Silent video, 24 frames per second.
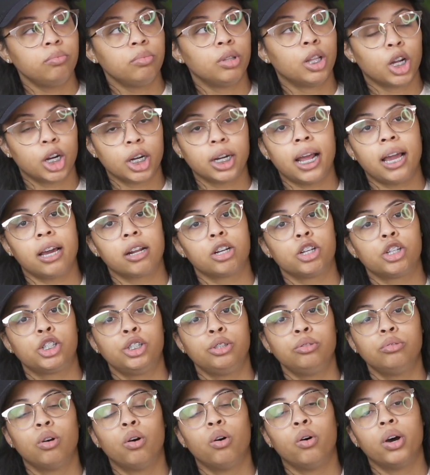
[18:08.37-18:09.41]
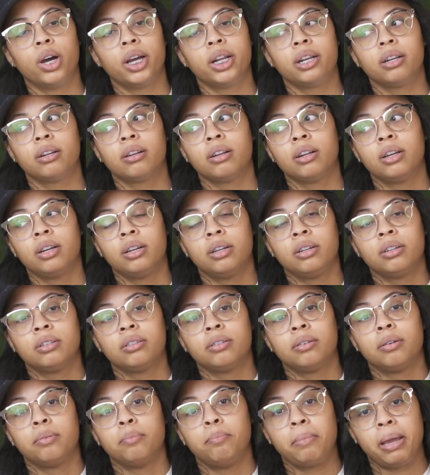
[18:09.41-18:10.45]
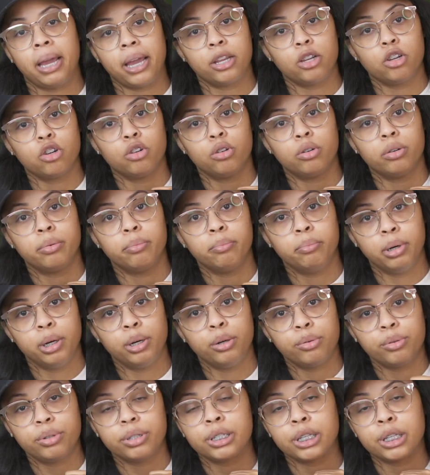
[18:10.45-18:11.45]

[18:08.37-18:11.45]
learn how to shoot on manual mode.